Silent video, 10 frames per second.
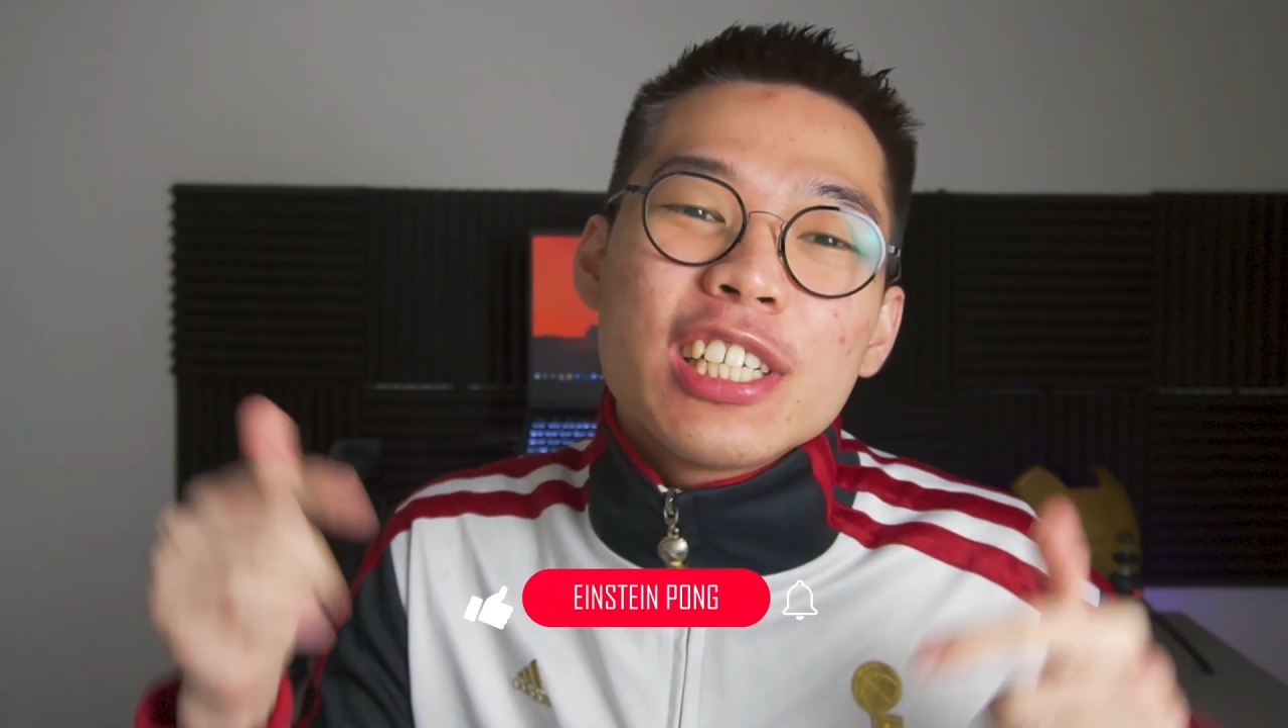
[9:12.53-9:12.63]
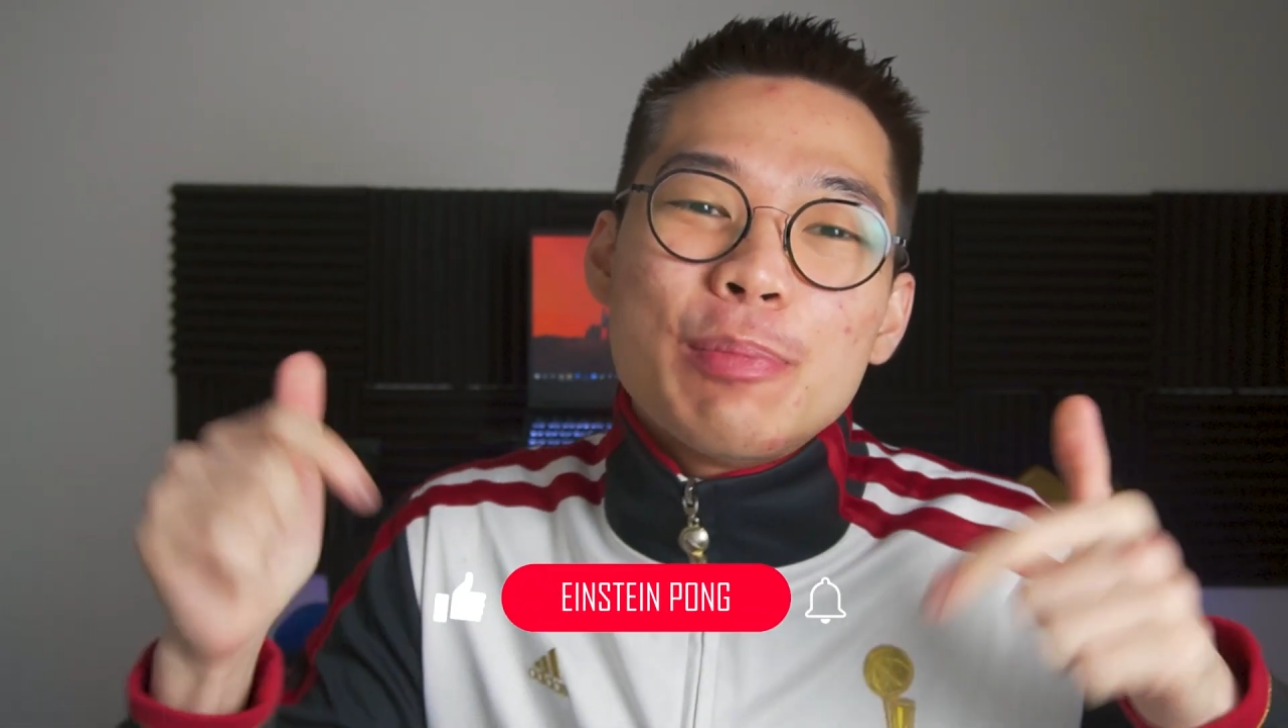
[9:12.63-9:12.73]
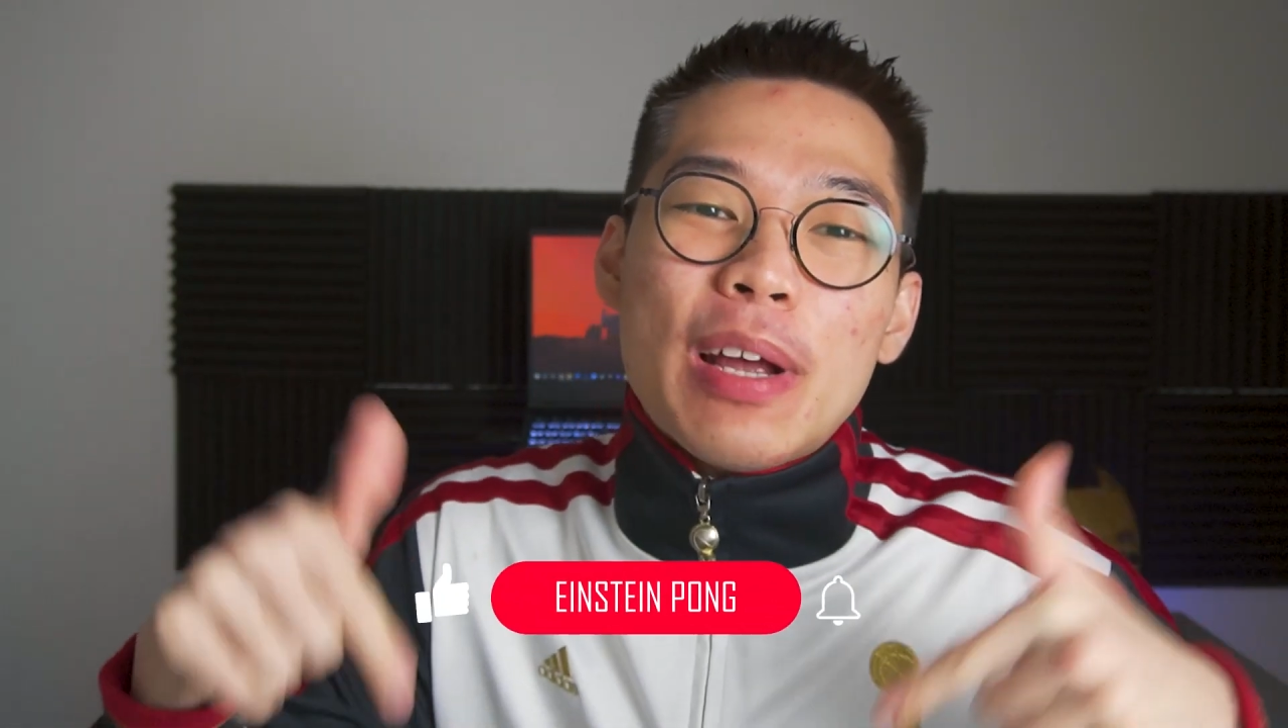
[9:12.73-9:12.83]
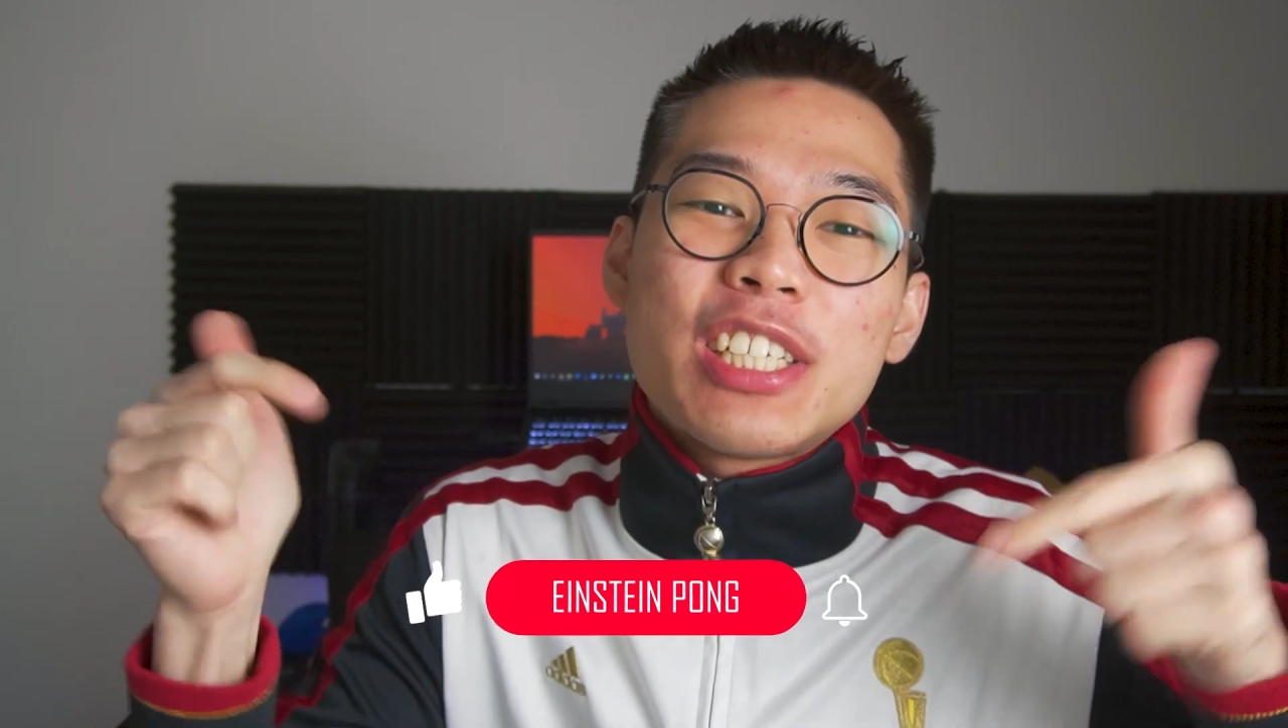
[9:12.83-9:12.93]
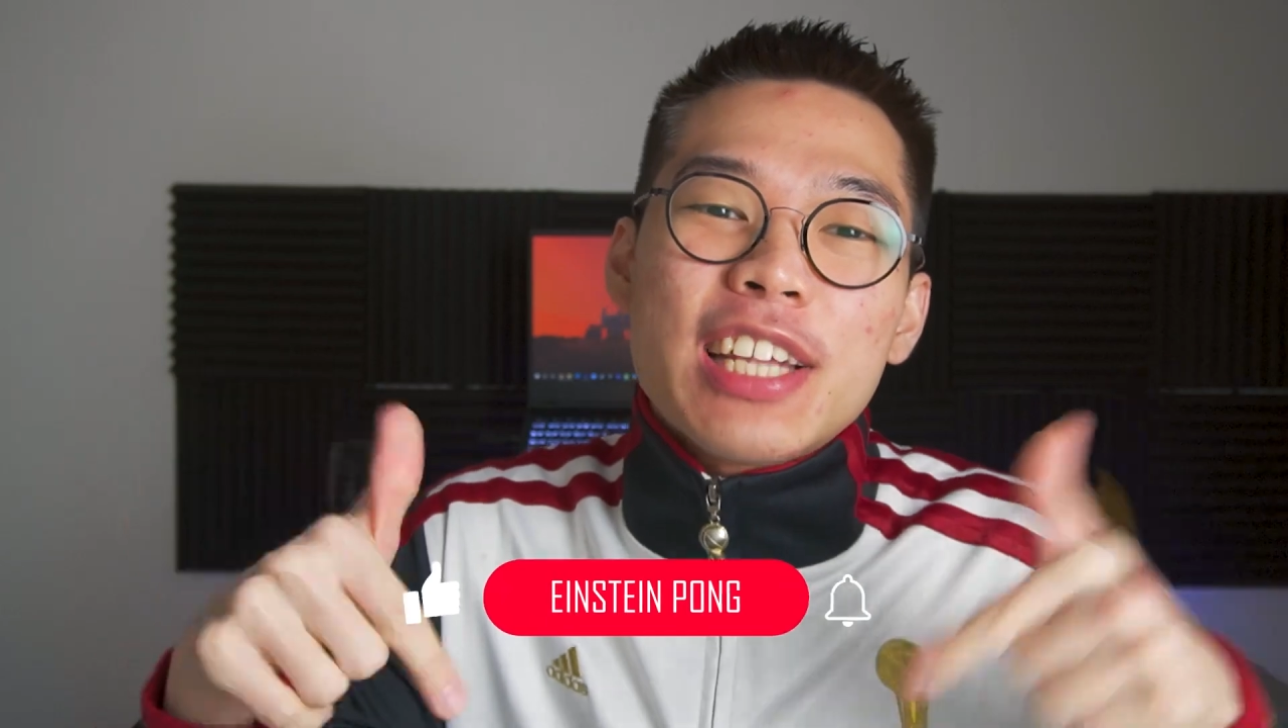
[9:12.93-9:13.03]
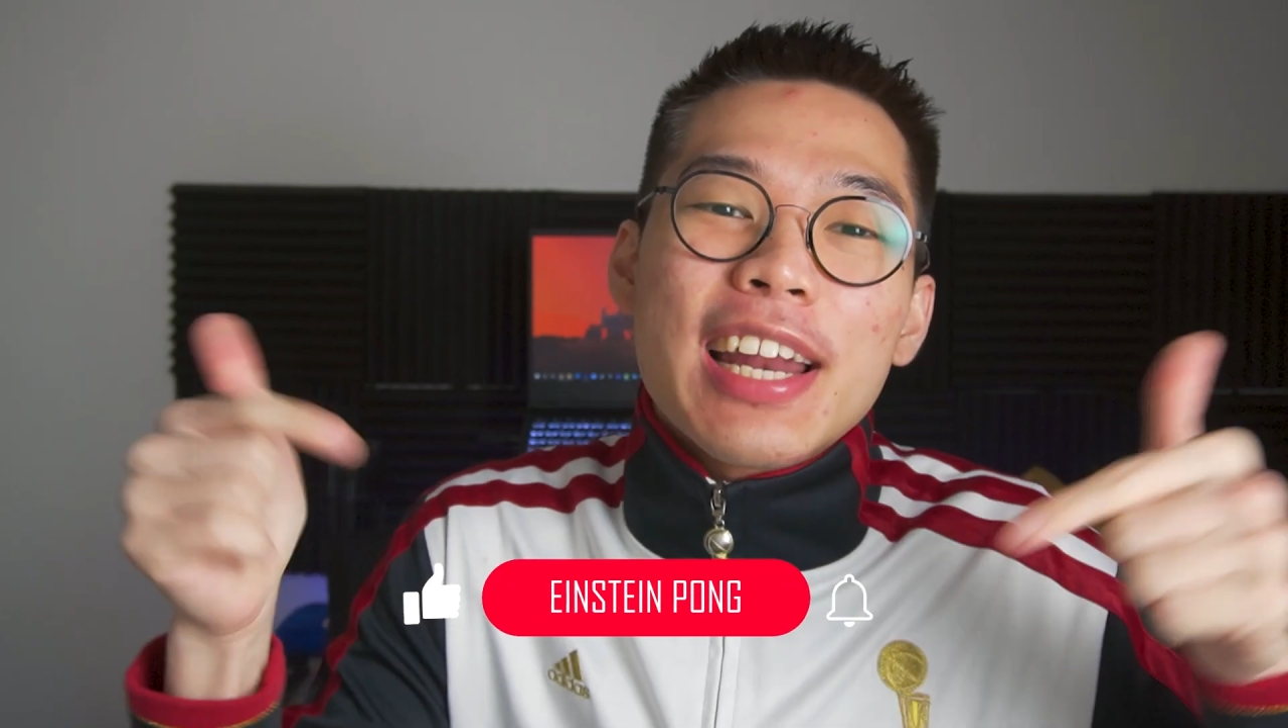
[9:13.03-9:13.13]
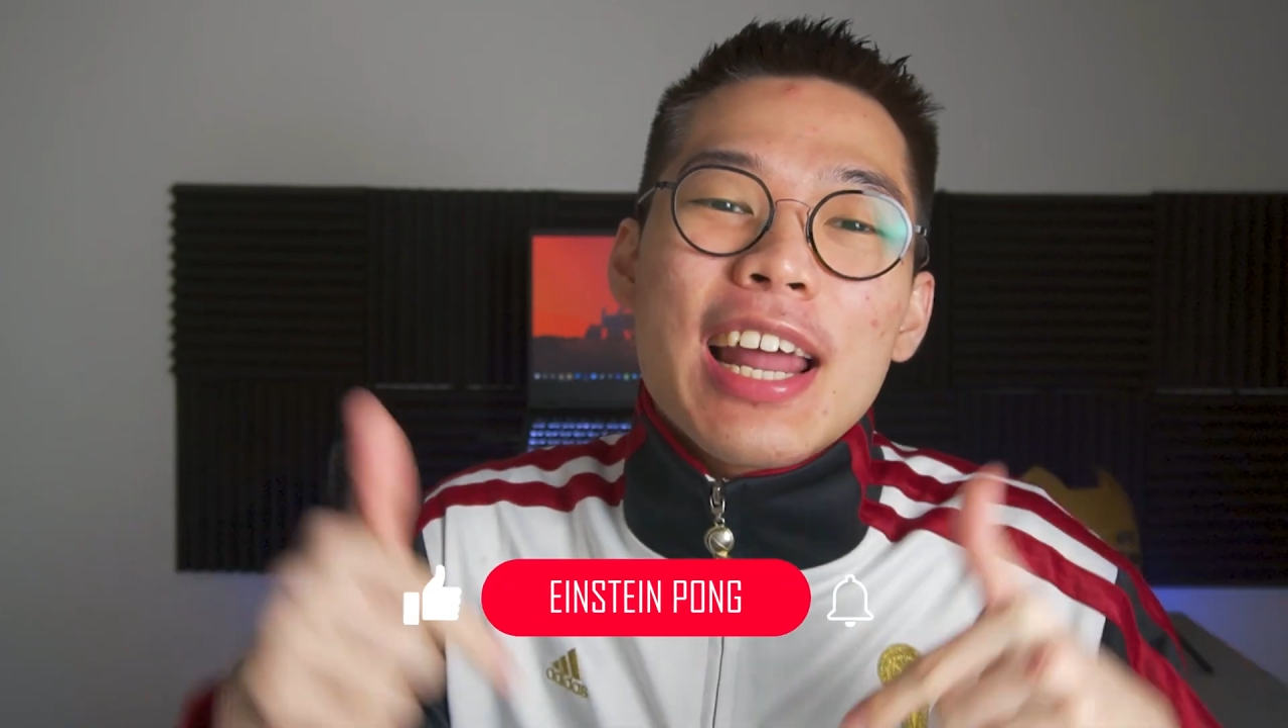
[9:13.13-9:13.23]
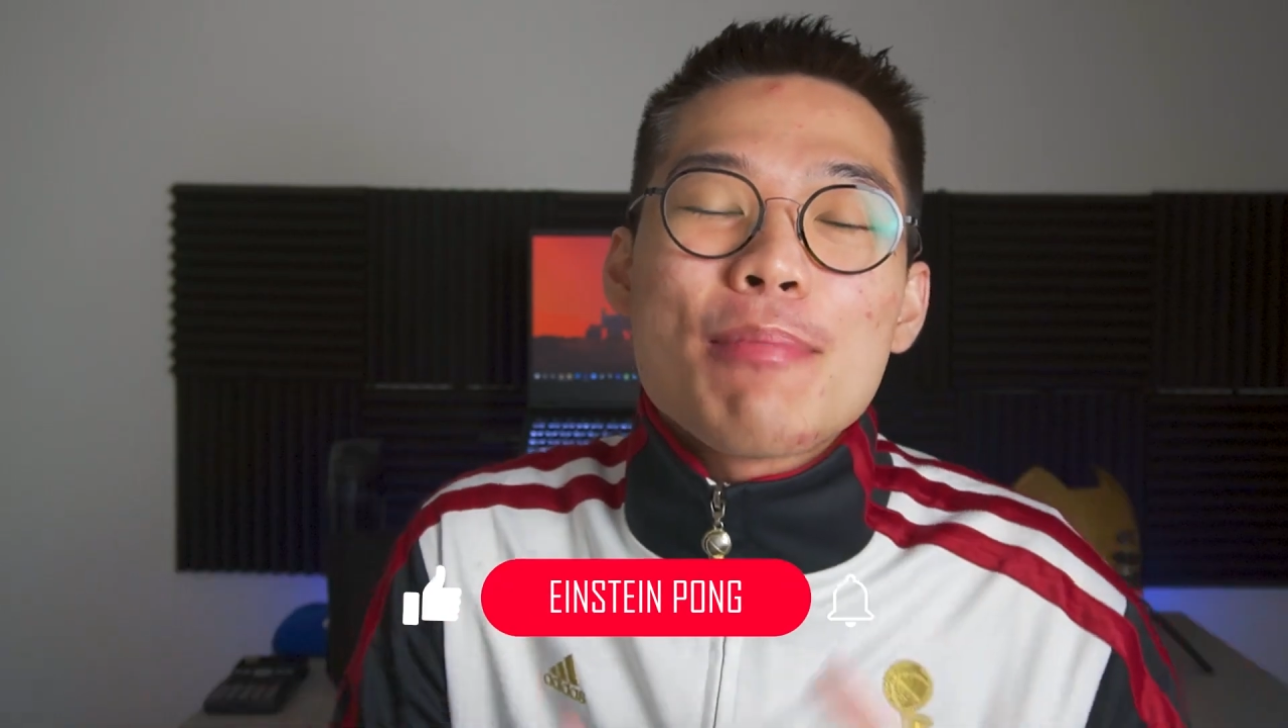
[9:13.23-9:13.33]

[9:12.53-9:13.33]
smash that